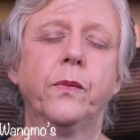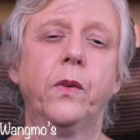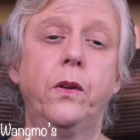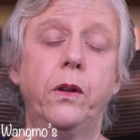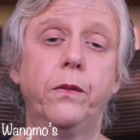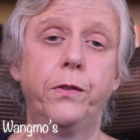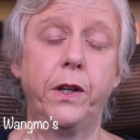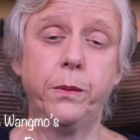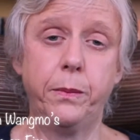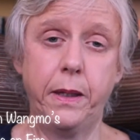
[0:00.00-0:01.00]
to the
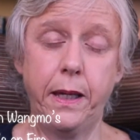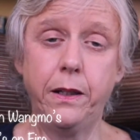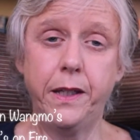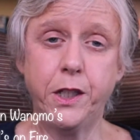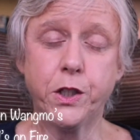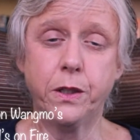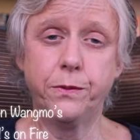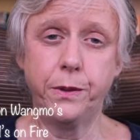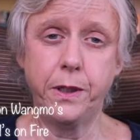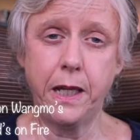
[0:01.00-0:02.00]
fundamental nature
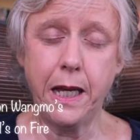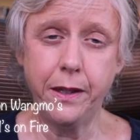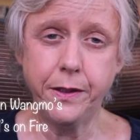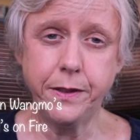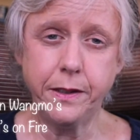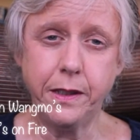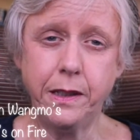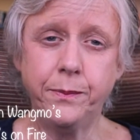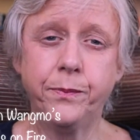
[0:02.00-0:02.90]
of reality